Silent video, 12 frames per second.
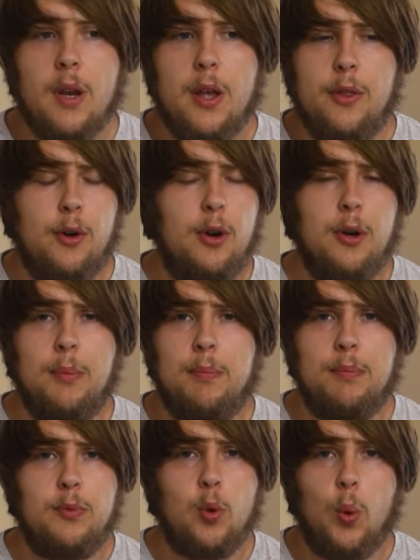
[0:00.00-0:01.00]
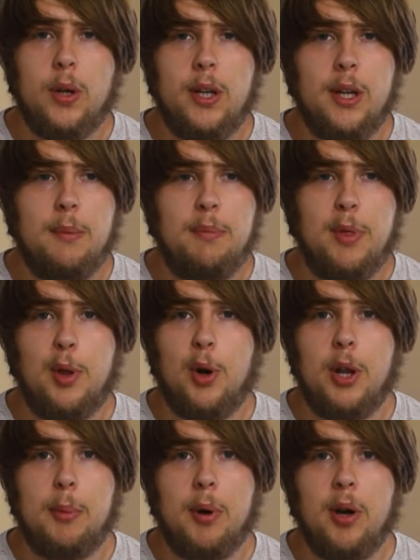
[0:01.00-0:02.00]
They're
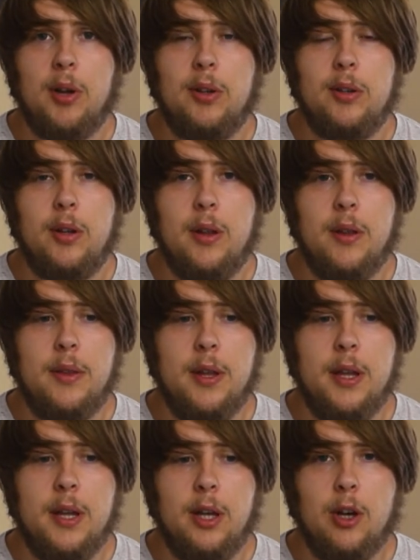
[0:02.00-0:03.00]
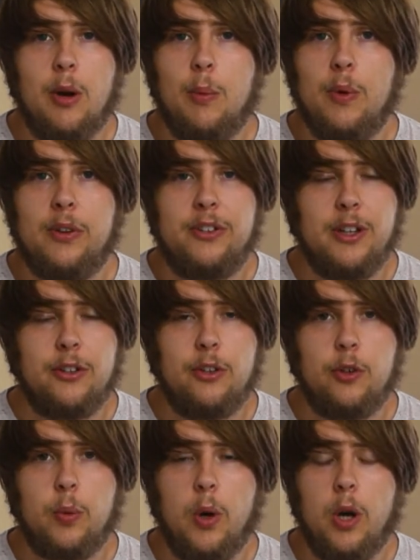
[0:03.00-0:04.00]
£28-30. They come with sensor
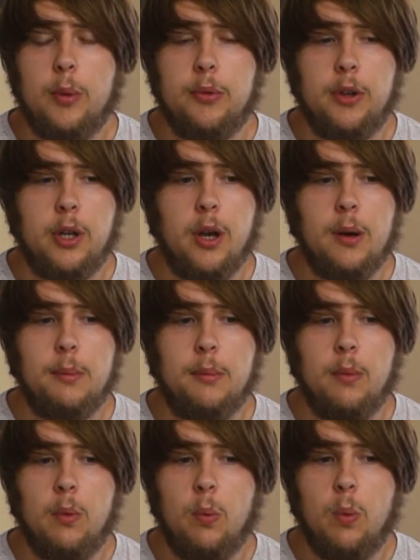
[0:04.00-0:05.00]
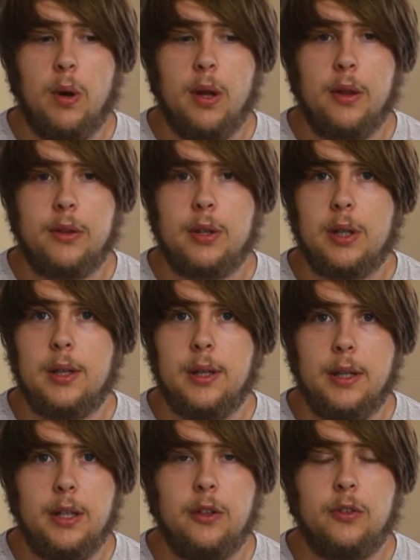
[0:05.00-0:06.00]
swabs, they come with
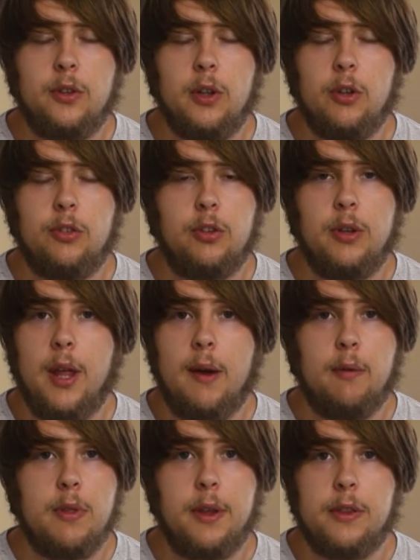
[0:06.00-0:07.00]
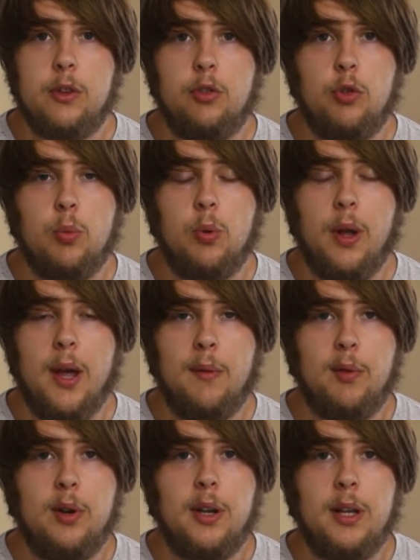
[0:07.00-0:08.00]
cleaning solution, everything that you will
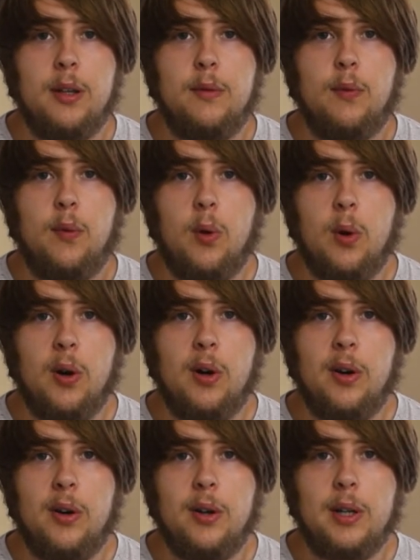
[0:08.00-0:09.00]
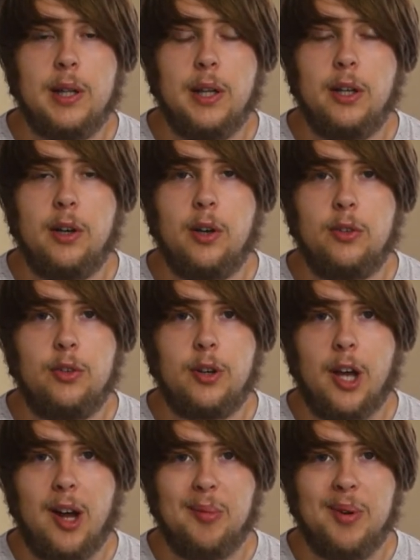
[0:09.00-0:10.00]
ever need for cleaning out your
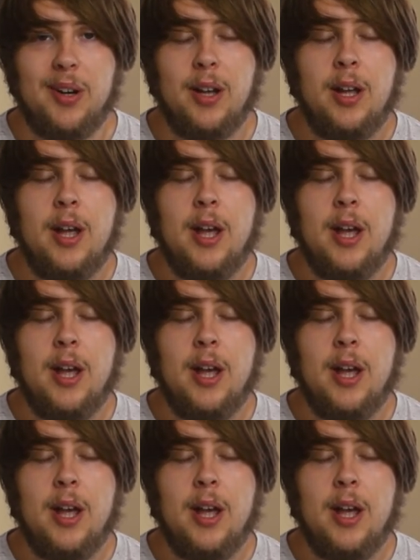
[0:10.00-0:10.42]
camera.